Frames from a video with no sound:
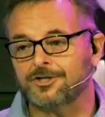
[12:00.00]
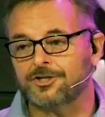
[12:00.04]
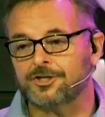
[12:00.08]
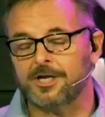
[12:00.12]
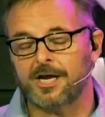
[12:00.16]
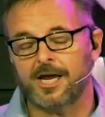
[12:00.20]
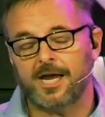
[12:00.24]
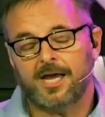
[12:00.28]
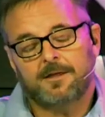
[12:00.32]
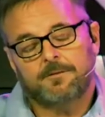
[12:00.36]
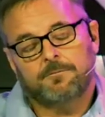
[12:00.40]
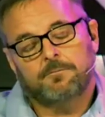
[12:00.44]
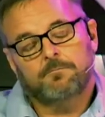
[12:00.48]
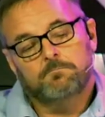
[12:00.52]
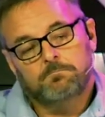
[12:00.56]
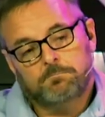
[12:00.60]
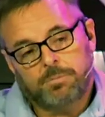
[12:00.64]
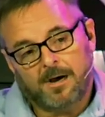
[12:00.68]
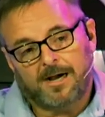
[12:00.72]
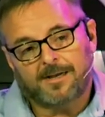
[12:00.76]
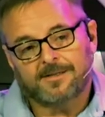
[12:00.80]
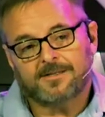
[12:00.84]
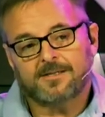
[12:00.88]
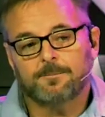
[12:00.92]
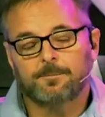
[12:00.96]
teeth,
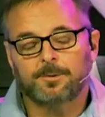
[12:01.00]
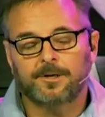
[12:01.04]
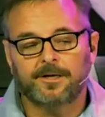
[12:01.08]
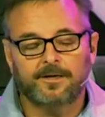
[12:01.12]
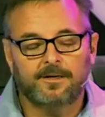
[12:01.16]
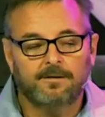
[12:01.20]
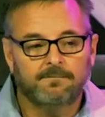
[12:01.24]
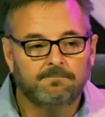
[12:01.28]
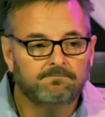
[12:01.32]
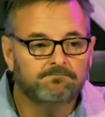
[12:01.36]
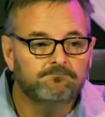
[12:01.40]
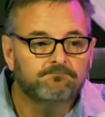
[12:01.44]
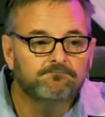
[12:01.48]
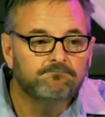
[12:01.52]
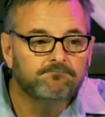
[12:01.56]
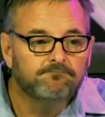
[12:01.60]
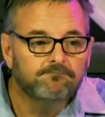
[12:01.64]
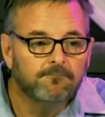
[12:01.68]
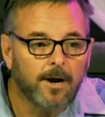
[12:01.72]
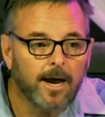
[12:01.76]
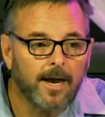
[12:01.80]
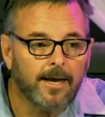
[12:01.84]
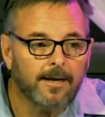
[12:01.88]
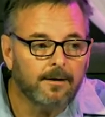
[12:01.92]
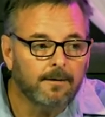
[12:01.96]
possibly,
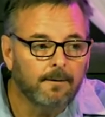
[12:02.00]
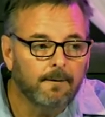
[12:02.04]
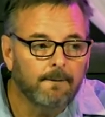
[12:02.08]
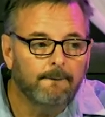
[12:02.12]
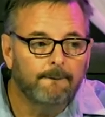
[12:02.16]
right?